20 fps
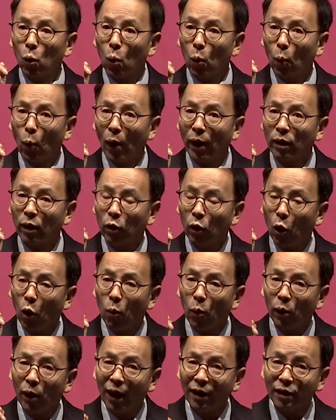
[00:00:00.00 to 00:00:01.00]
when the
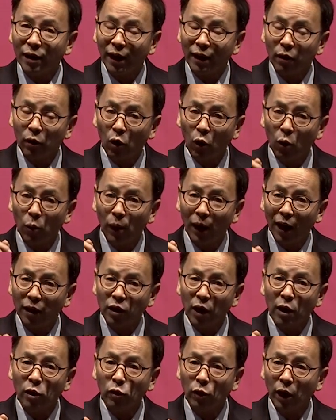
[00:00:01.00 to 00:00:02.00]

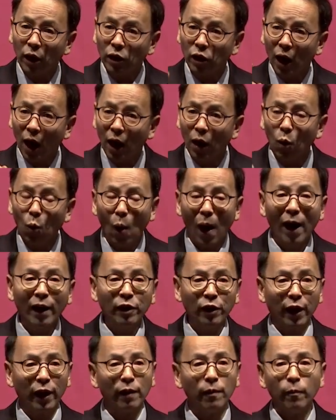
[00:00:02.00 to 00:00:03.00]
globalization is
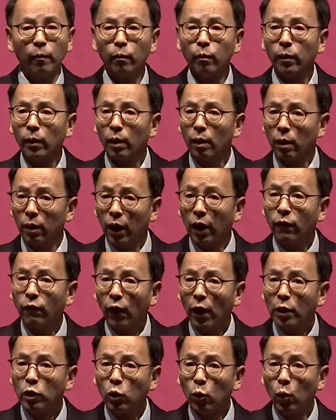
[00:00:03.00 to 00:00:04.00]
unwinding,
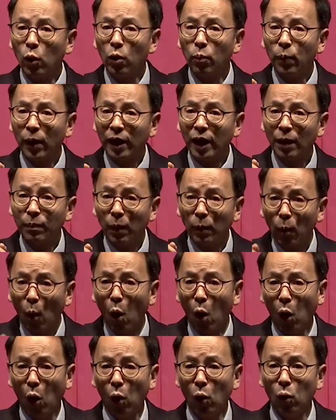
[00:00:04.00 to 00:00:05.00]
inflation will pick up
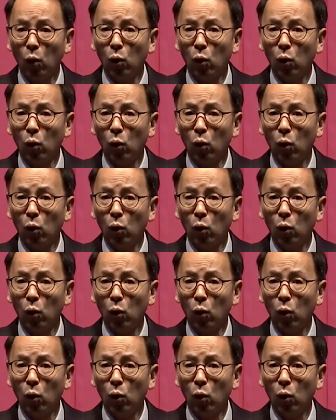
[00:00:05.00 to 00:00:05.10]
more.